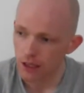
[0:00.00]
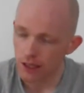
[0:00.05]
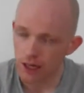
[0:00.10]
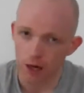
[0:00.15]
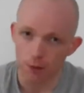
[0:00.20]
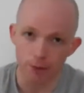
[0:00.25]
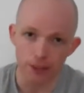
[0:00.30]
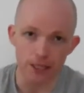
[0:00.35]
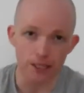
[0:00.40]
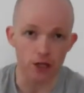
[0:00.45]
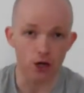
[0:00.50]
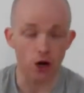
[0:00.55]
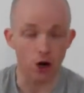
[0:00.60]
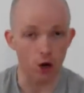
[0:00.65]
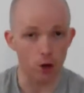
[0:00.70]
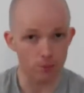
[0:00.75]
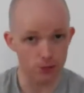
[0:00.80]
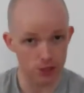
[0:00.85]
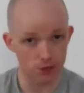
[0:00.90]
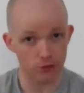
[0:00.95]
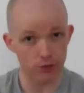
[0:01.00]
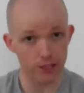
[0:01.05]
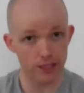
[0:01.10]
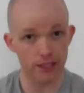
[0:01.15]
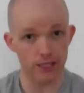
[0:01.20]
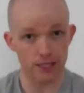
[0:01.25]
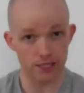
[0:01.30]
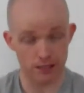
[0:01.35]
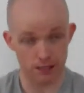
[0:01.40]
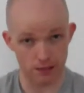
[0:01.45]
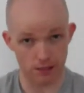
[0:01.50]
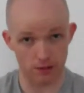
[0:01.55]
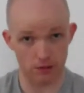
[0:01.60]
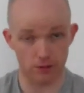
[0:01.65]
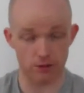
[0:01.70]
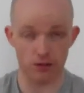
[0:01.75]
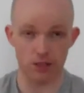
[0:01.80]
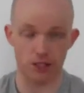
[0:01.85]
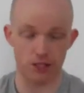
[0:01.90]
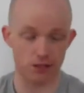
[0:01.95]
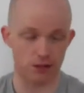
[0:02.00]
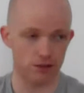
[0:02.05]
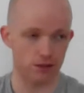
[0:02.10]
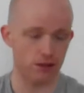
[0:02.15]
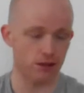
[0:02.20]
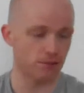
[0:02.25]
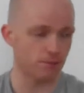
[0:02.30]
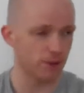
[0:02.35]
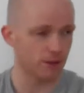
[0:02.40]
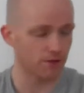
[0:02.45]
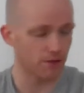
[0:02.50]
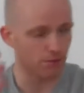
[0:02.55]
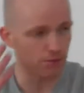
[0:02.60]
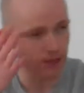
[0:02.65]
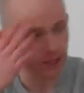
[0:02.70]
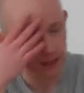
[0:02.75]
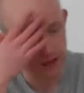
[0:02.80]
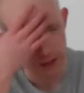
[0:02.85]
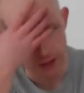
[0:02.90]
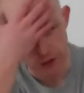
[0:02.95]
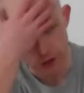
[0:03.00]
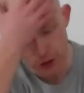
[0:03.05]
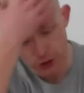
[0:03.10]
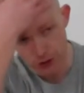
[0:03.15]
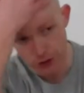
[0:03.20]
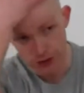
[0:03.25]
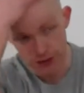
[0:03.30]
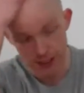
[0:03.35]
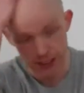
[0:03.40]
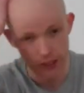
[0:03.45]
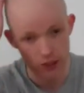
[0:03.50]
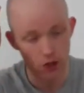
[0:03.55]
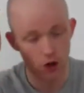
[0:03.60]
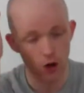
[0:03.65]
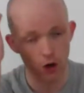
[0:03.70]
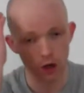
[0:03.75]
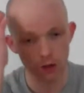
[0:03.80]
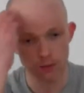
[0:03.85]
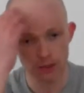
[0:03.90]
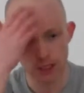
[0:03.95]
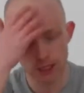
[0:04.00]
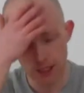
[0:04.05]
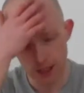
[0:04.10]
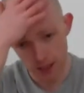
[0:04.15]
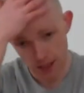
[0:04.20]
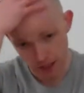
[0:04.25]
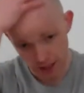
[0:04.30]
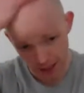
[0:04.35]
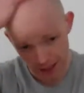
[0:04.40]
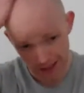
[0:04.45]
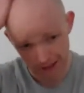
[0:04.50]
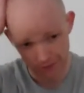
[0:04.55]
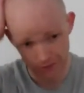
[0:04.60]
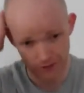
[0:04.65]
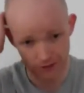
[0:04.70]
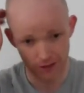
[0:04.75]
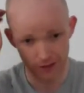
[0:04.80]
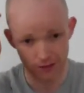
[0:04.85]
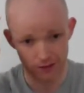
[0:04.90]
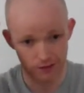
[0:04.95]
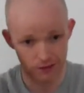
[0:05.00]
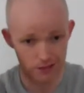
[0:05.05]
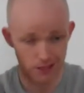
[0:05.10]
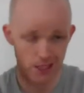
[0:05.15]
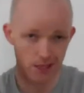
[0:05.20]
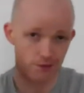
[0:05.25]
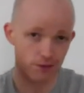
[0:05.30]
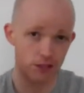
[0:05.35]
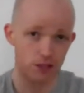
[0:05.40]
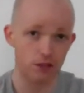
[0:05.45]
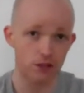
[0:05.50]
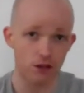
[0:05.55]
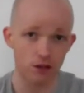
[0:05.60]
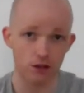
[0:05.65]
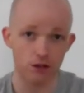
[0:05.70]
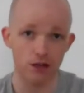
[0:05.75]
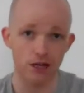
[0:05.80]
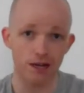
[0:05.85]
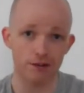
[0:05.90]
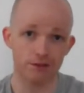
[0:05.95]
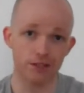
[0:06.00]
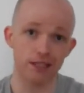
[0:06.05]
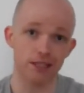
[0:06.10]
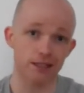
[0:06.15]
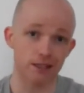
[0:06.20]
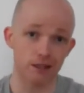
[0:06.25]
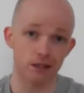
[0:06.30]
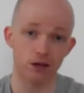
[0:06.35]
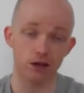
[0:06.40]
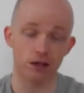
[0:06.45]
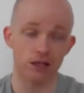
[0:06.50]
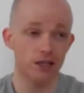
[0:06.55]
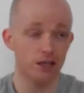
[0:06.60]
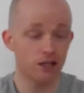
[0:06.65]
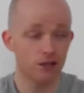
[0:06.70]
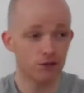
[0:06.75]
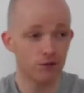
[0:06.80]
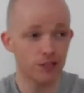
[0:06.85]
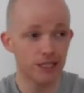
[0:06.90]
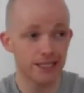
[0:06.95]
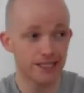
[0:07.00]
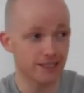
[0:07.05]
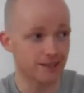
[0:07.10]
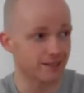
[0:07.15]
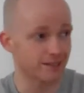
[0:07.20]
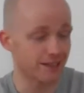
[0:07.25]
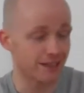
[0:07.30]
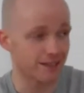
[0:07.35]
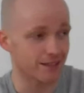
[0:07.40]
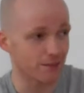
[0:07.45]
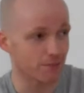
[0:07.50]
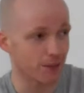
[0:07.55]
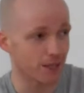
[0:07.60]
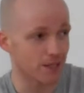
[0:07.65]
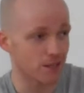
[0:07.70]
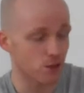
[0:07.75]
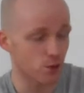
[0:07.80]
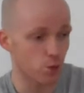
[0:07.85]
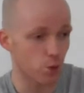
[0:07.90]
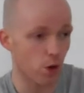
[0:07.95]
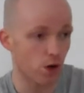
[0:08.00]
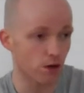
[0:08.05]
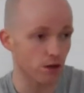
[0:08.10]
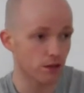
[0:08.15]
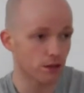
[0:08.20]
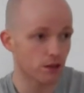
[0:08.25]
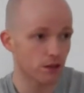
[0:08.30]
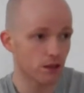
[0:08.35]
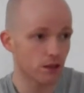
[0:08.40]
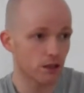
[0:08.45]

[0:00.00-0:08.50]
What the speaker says: how many carbs you're eating. As you know, there's a bit of a myth that you shouldn't eat carbs after 7 o'clock or after 8 o'clock. Really, it depends what